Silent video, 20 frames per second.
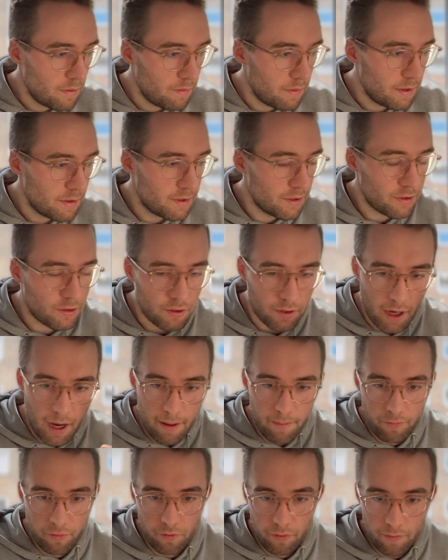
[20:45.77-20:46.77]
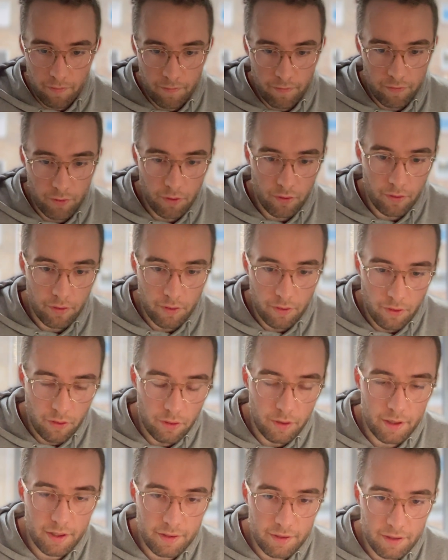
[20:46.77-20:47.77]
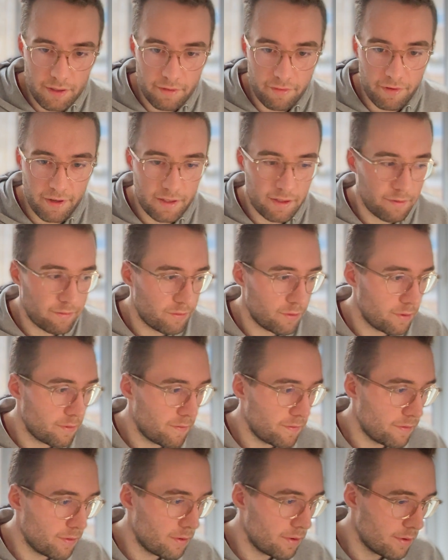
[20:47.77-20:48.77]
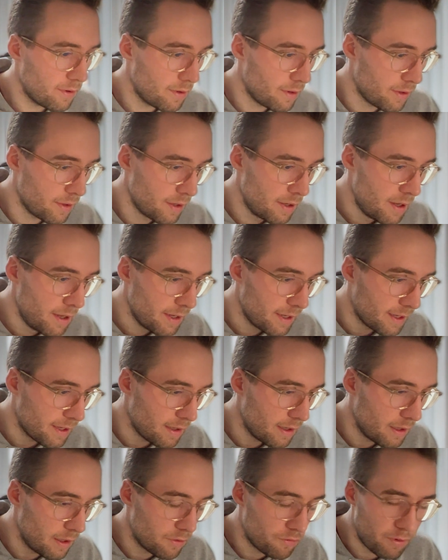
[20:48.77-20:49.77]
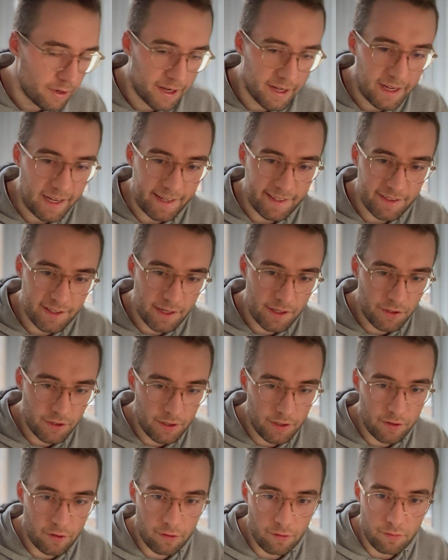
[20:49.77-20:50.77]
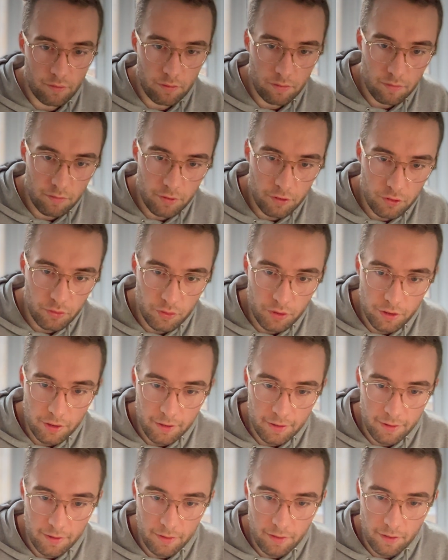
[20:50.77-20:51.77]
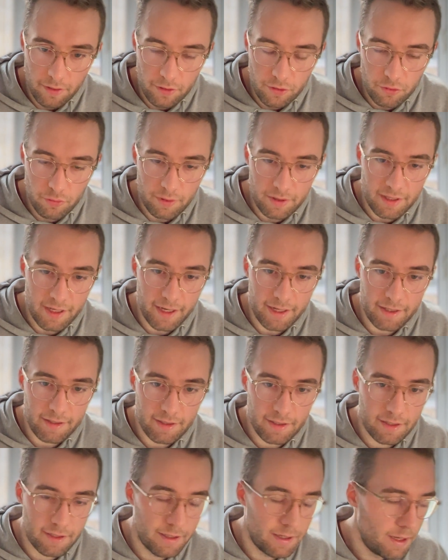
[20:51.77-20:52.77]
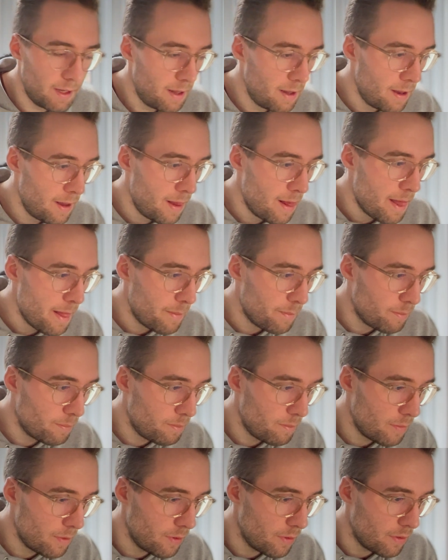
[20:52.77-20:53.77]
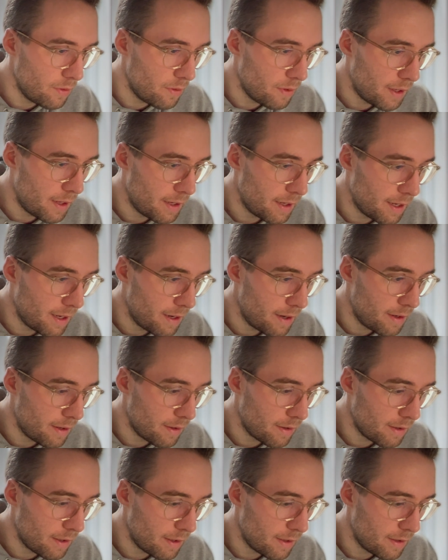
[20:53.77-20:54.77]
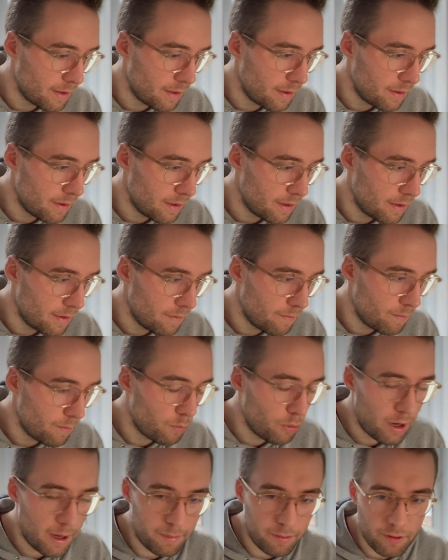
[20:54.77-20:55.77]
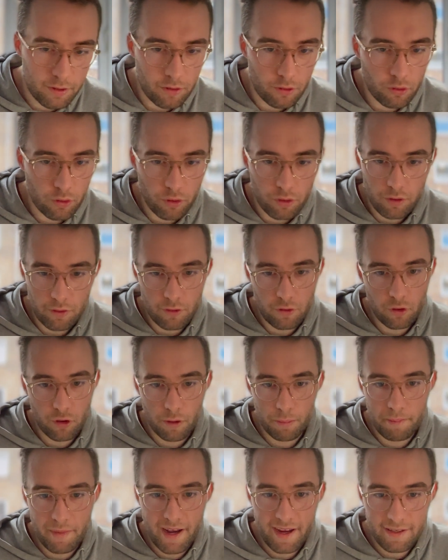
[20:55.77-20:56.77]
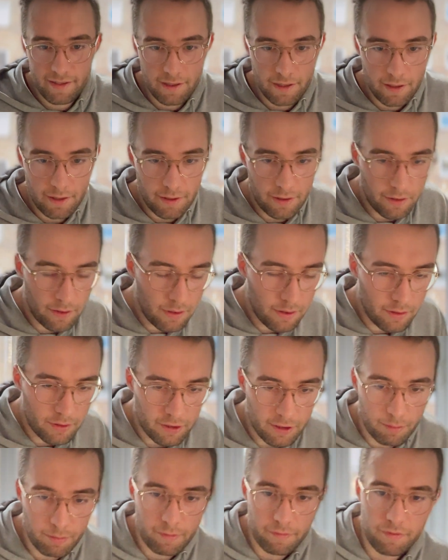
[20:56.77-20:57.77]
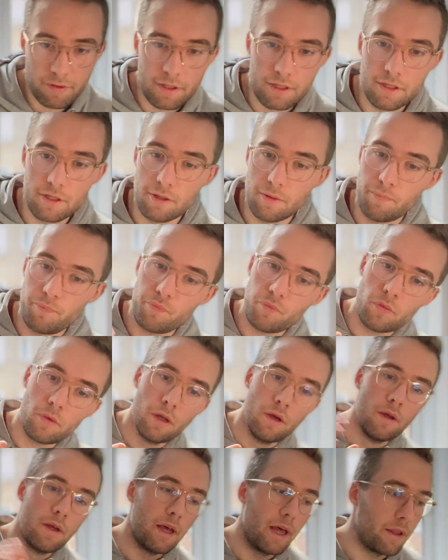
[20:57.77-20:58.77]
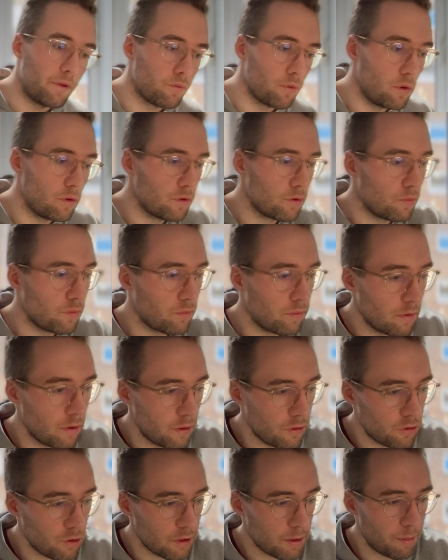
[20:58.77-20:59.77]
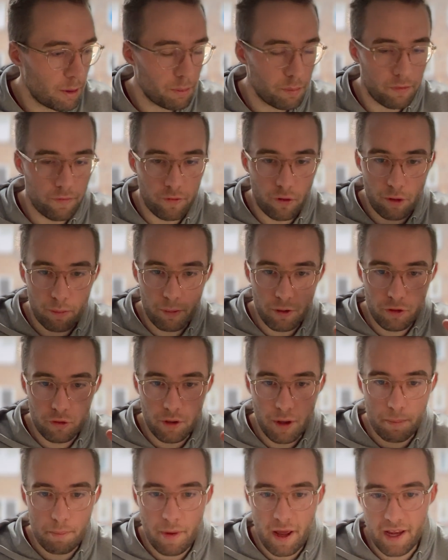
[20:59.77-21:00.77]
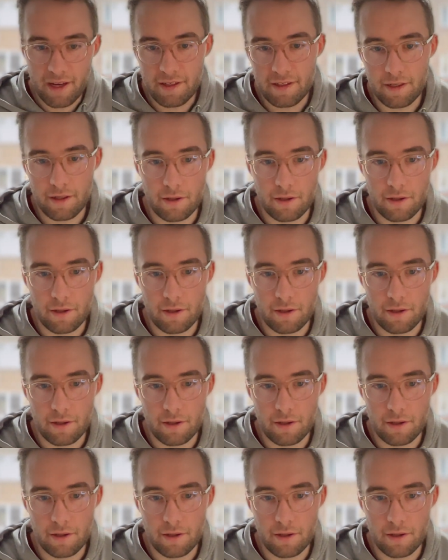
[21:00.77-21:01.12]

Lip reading: is harmful or this is effective for dragging attention to attacks. And perhaps you could mask some of the as we also talked about before, but you can mask